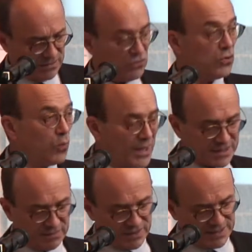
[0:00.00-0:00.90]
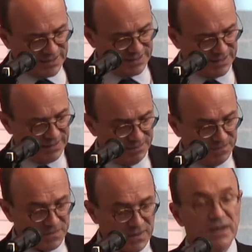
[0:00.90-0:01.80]
to the west of the city.
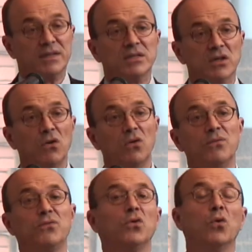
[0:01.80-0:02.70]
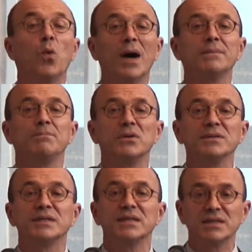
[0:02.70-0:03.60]
It is home for
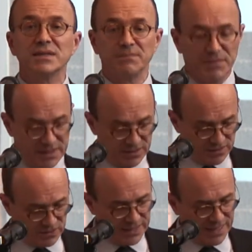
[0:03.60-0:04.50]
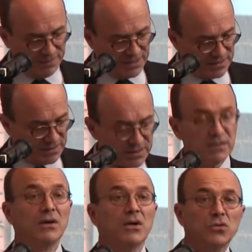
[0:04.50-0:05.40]
1.6 million
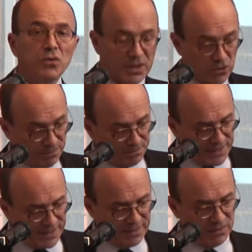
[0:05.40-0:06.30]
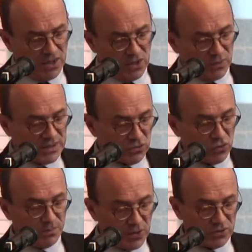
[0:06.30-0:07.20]
inhabitants, to be compared with the
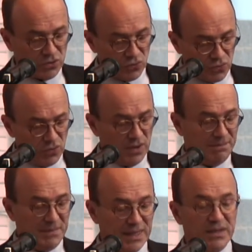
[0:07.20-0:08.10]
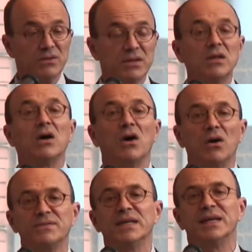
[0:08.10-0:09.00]
2.2 million
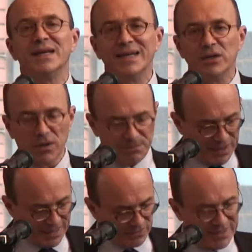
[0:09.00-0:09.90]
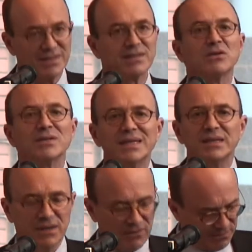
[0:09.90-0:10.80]
of the inner Paris, the
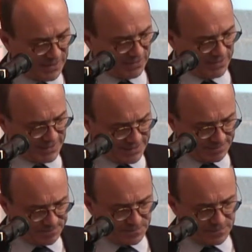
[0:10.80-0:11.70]
city of Paris.